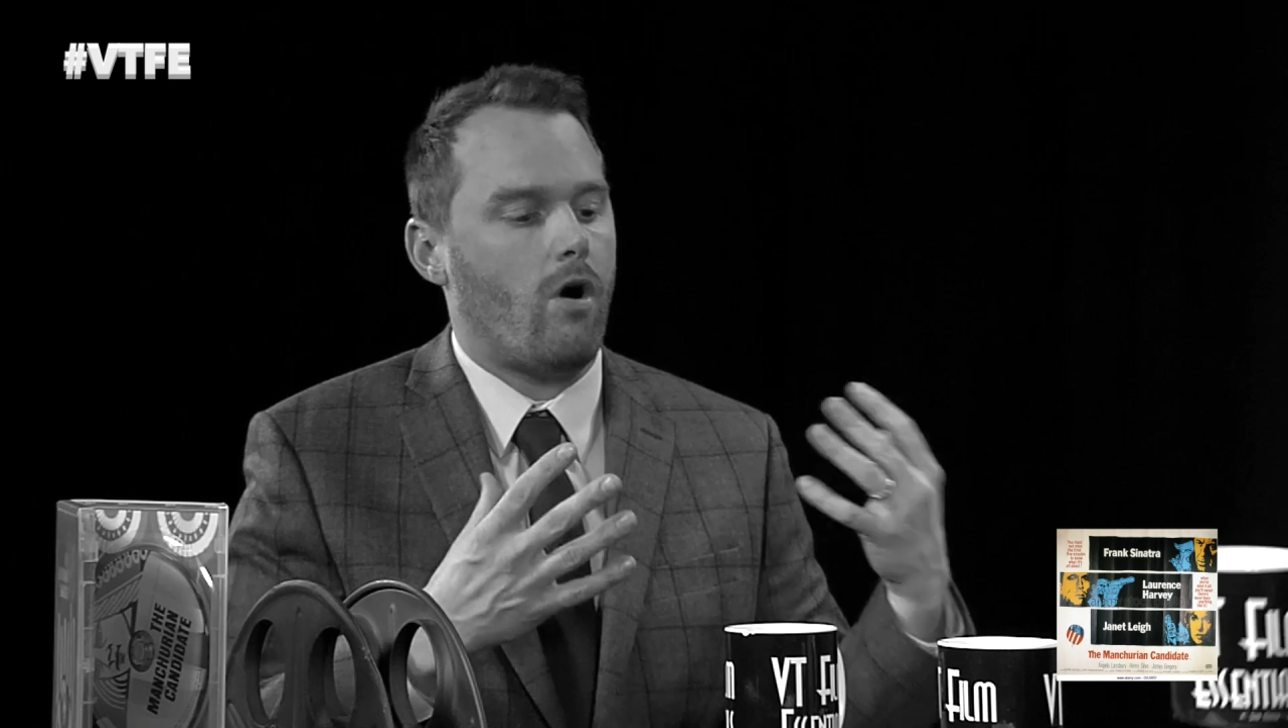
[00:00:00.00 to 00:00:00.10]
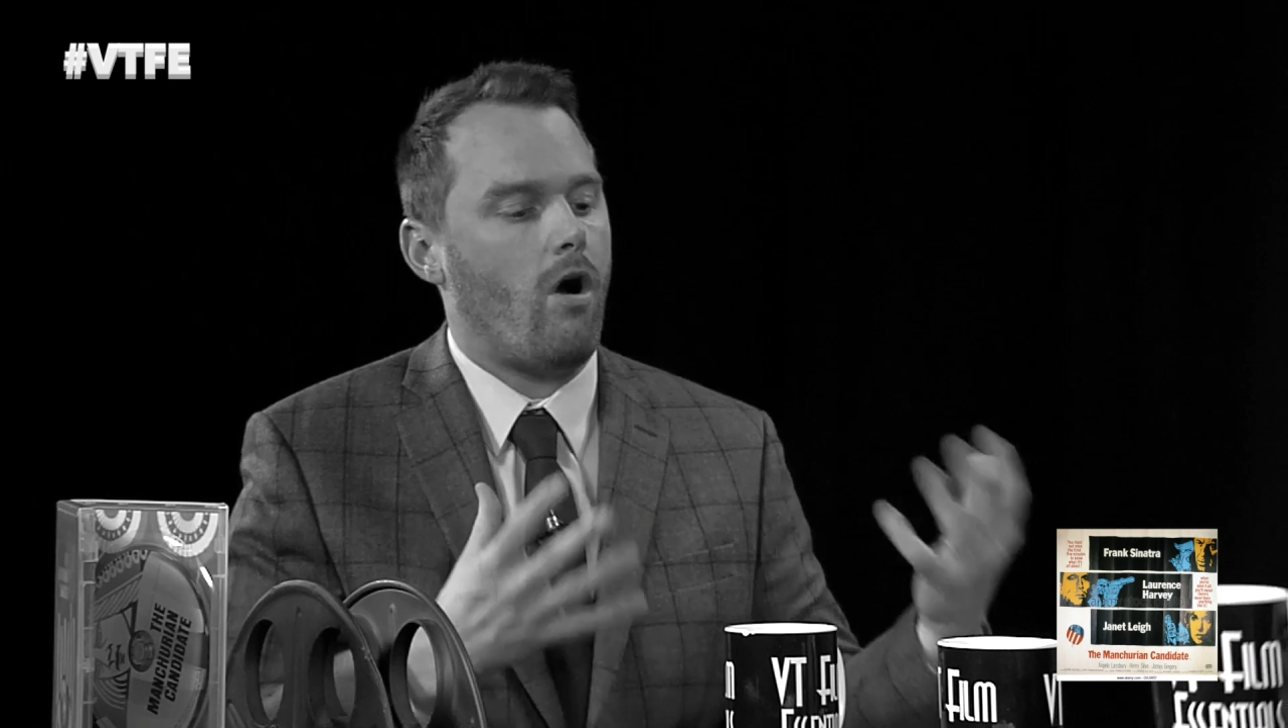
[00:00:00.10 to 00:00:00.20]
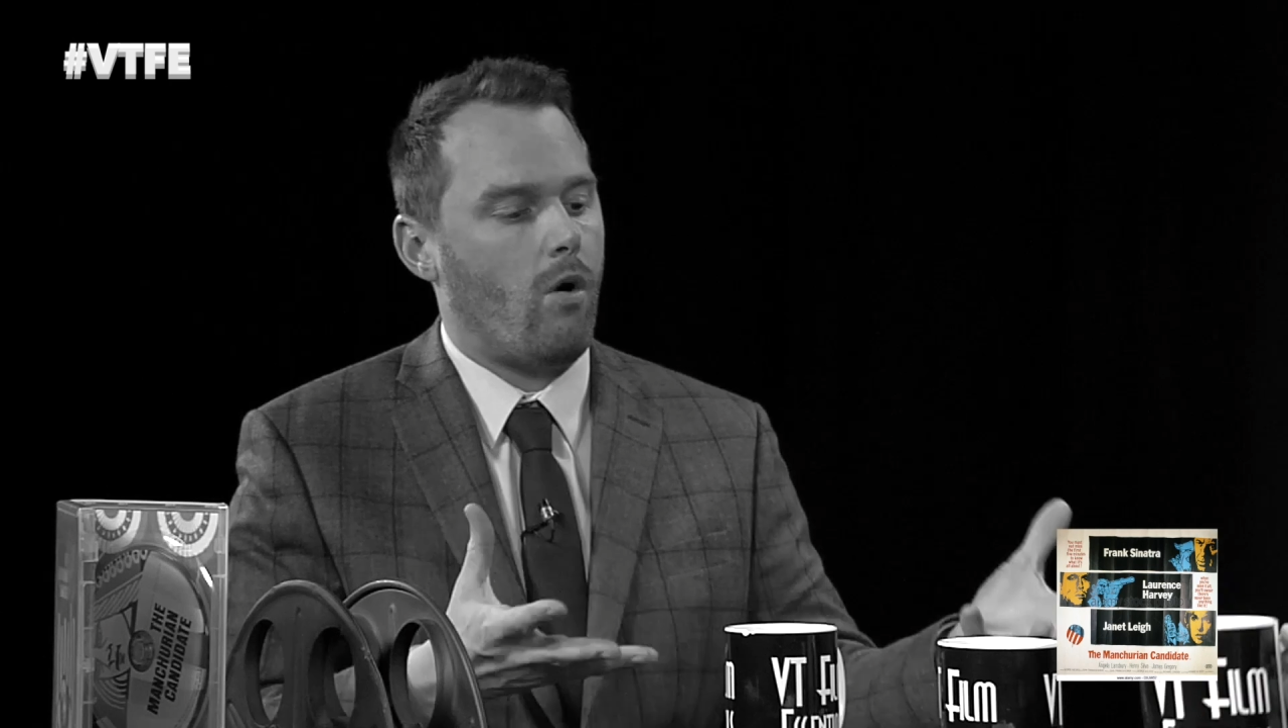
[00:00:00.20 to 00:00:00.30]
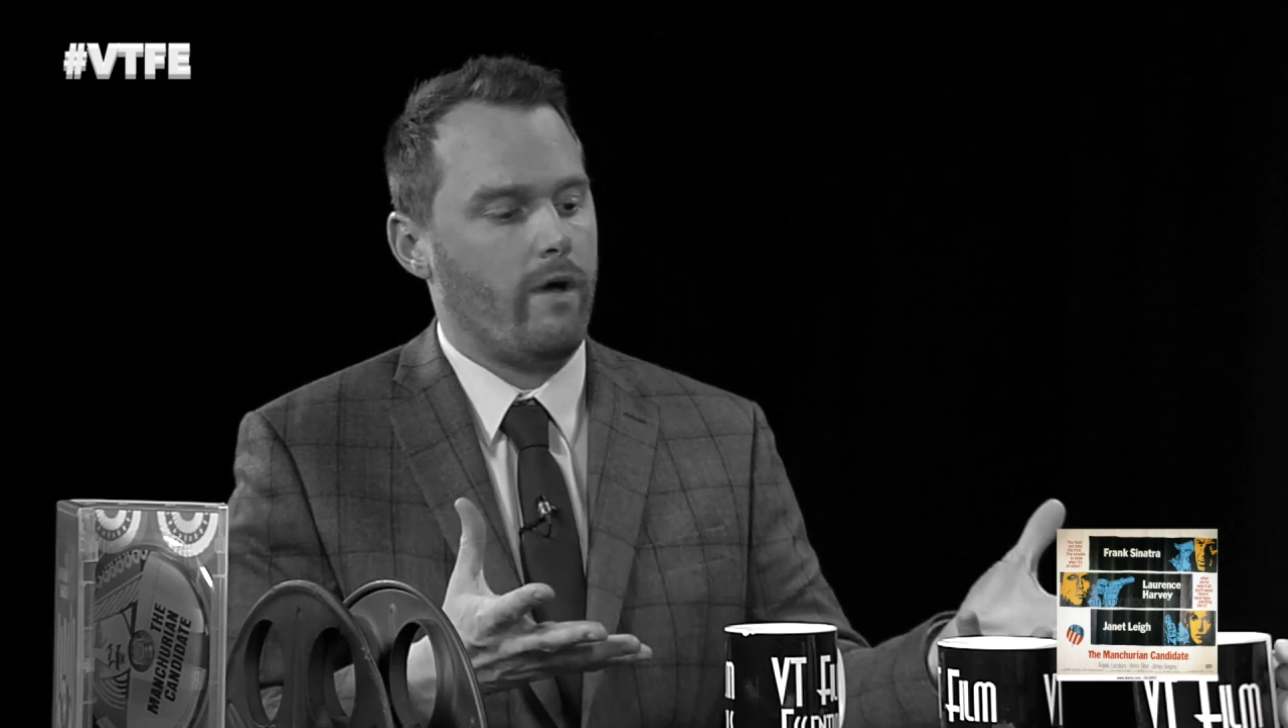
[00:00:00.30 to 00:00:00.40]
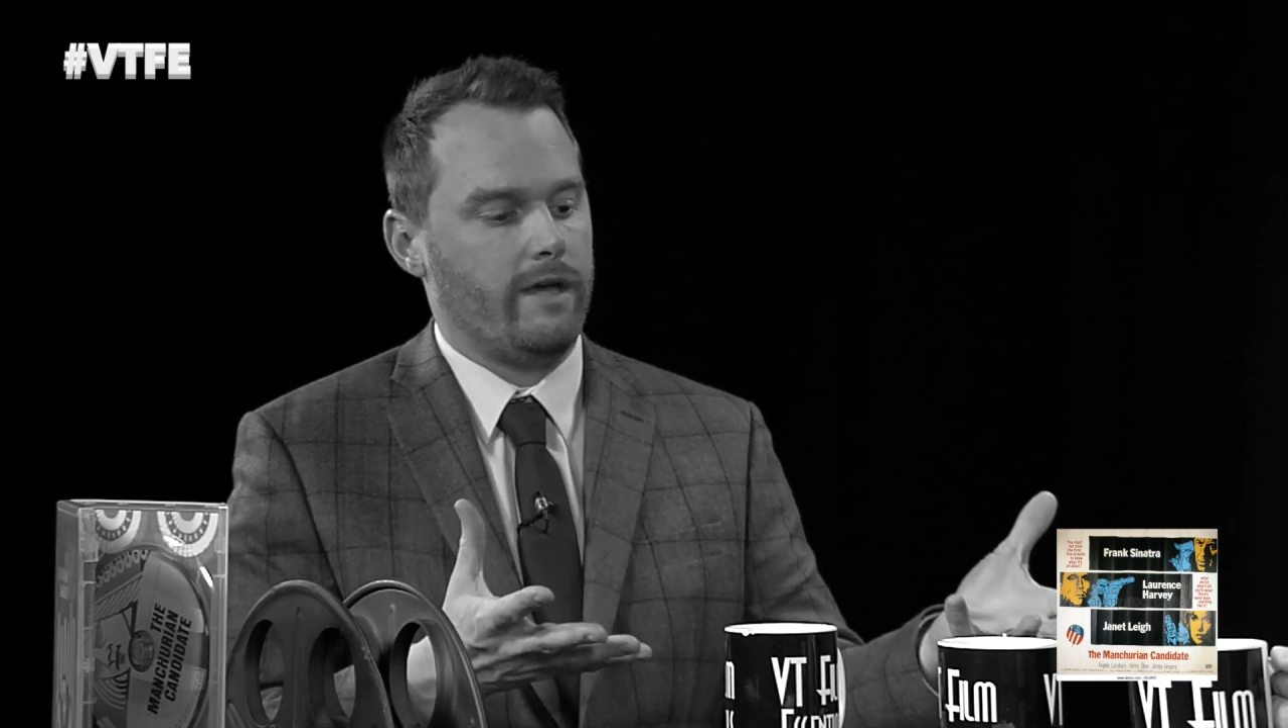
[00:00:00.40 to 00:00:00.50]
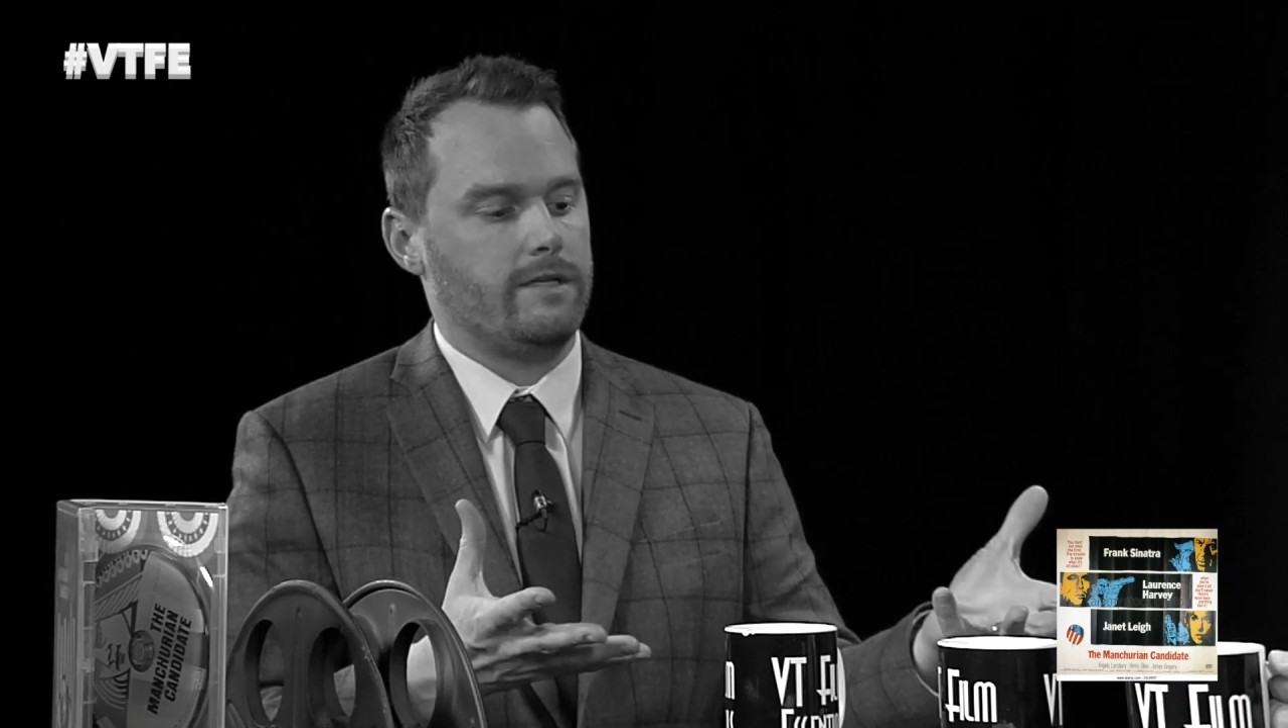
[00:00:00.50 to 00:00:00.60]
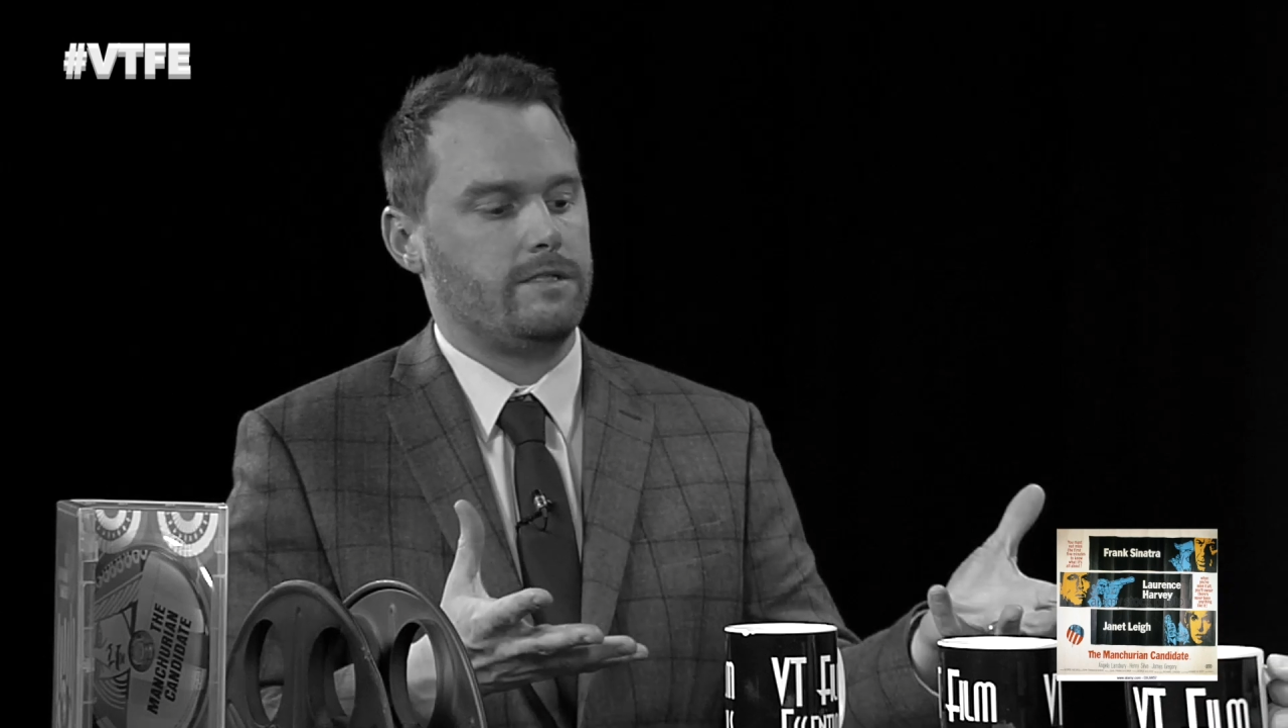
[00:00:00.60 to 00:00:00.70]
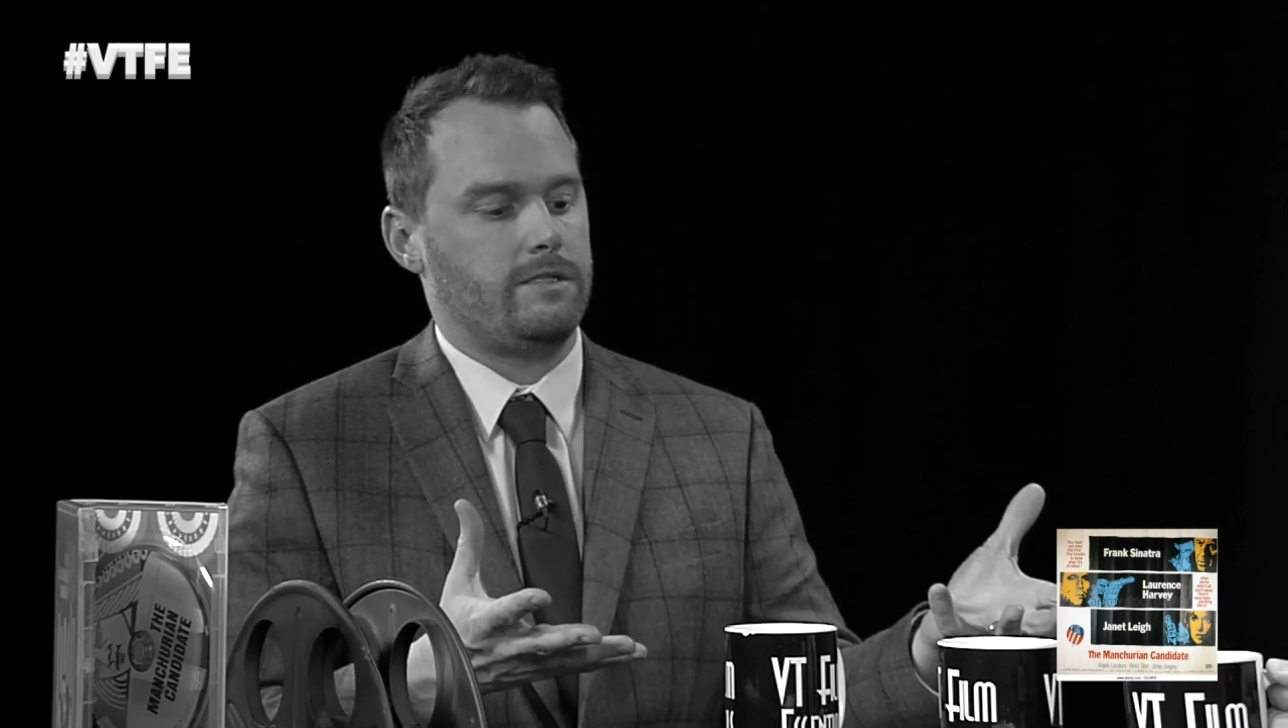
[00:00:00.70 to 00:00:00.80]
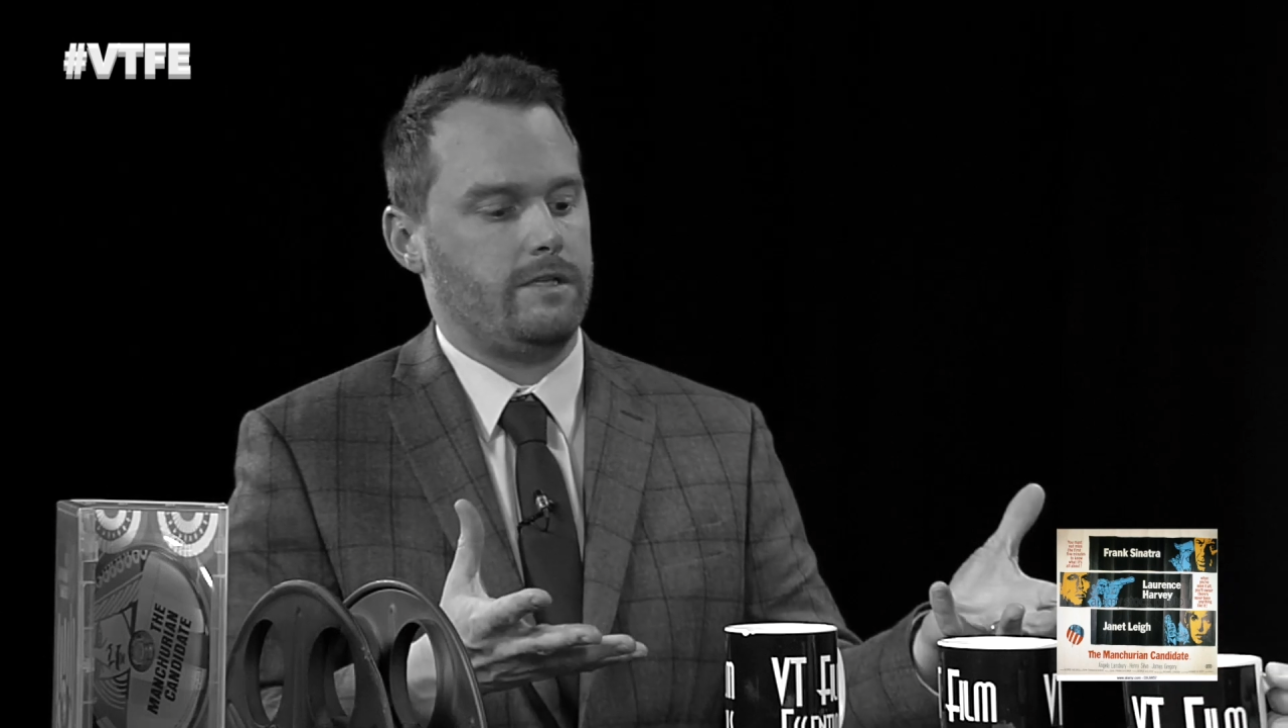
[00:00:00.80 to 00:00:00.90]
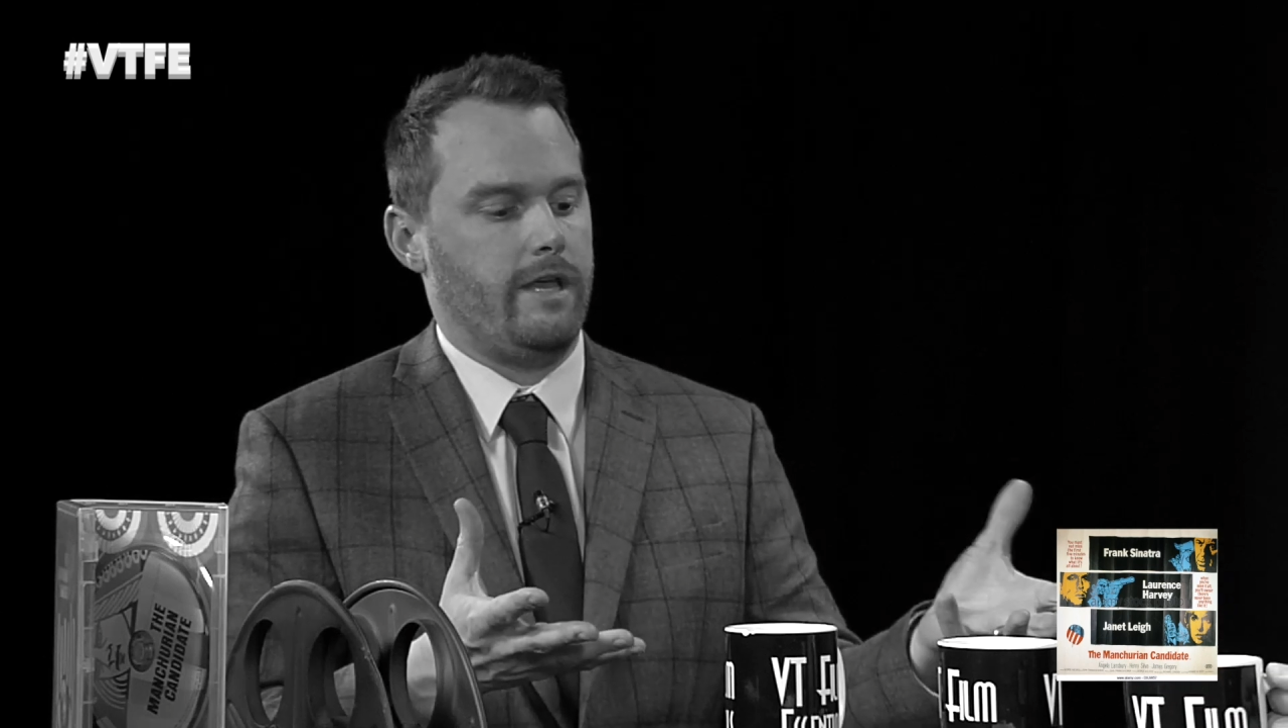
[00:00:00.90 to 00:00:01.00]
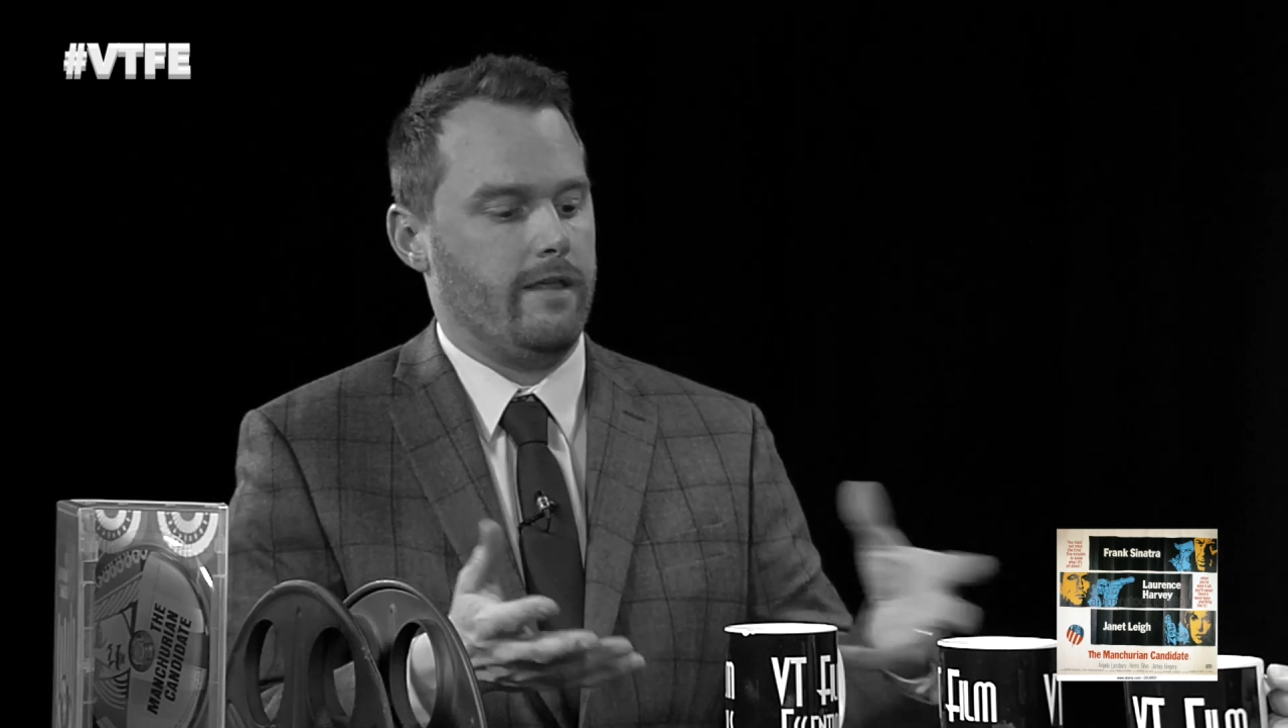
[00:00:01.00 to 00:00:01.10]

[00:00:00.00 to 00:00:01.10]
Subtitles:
always